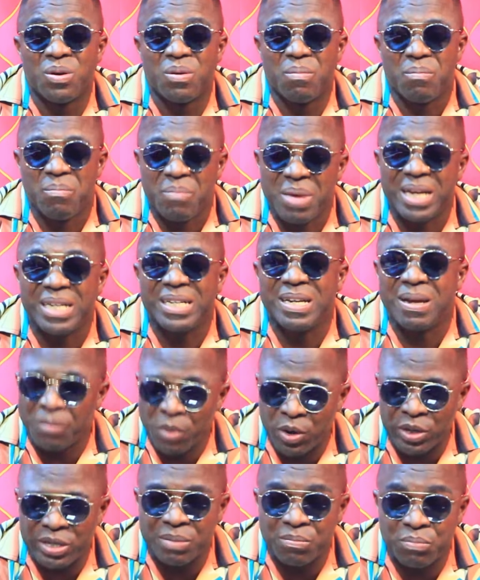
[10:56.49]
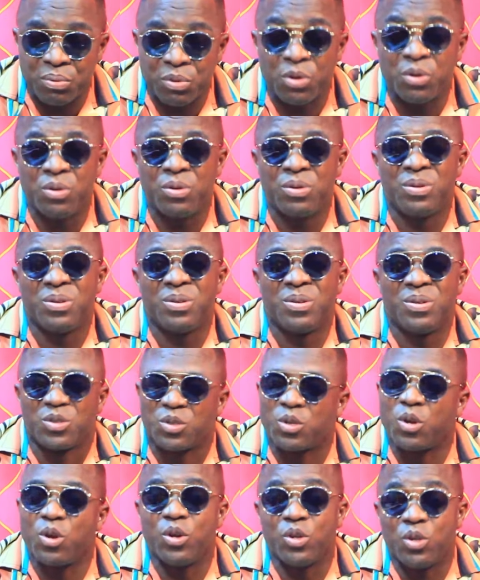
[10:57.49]
Make the money, bro,
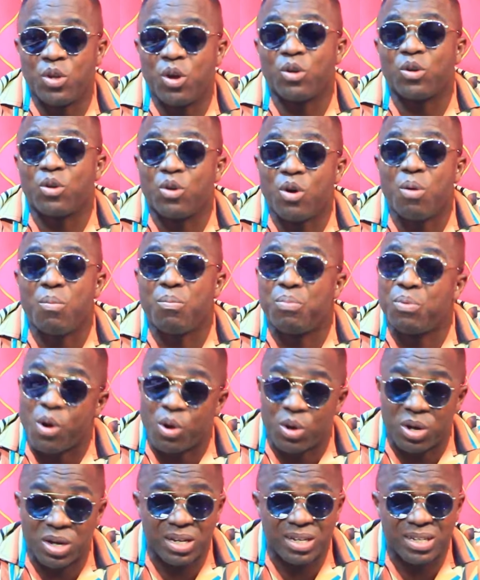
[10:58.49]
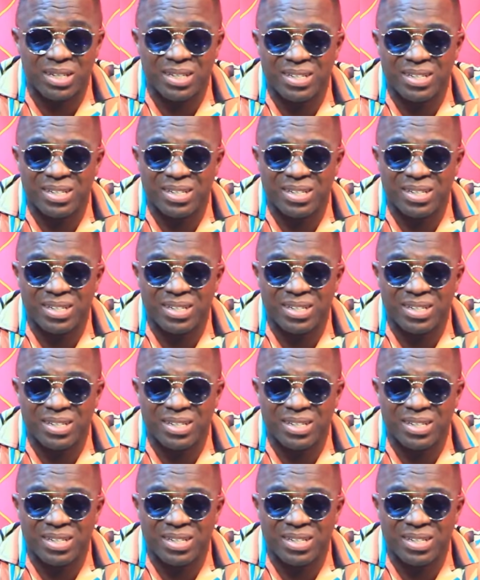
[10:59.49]
so you don't go broke.